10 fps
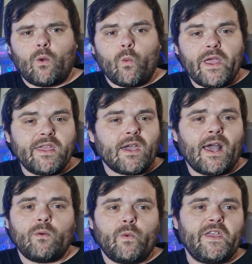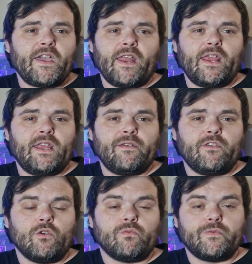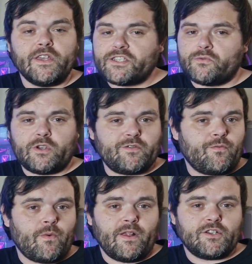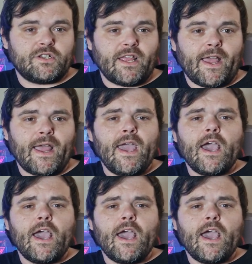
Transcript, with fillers: week and weekend ahead of you. This is Richard from Welshy Tech.